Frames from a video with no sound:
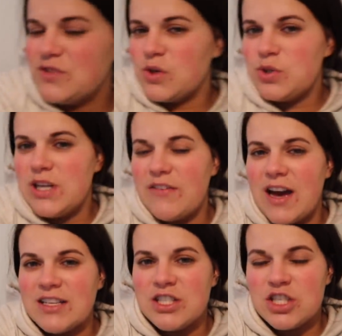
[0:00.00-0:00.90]
So she never
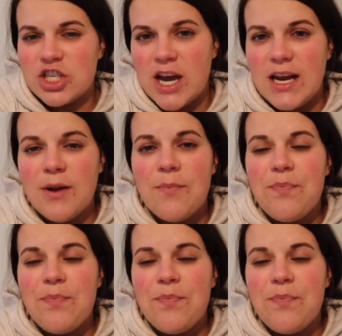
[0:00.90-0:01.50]
has to strain.